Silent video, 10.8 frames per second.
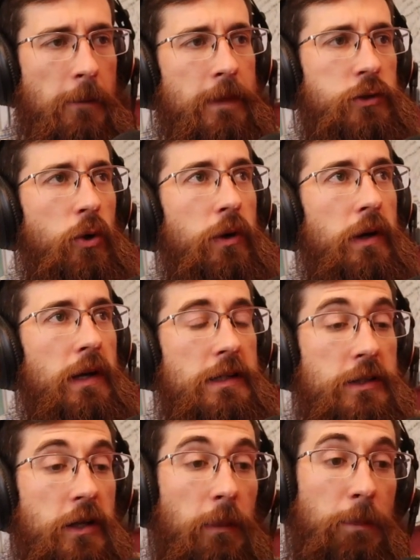So,
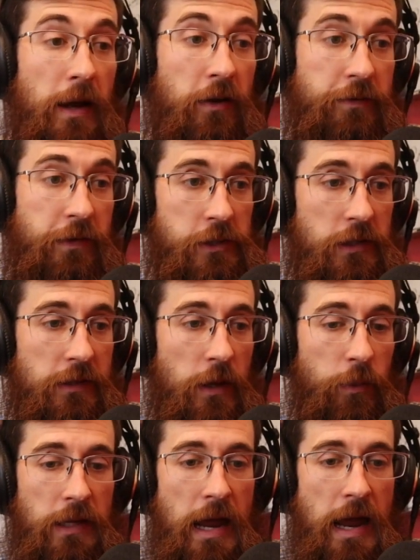is there a better vision that
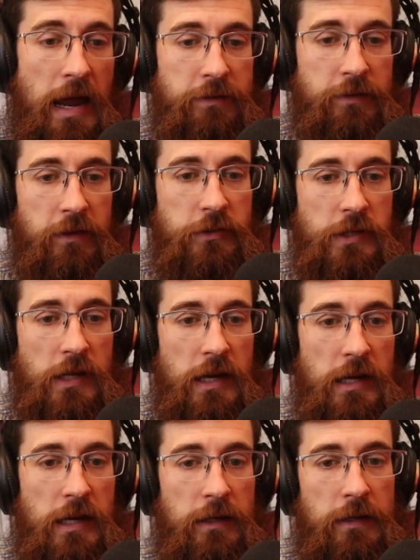we could have of saying,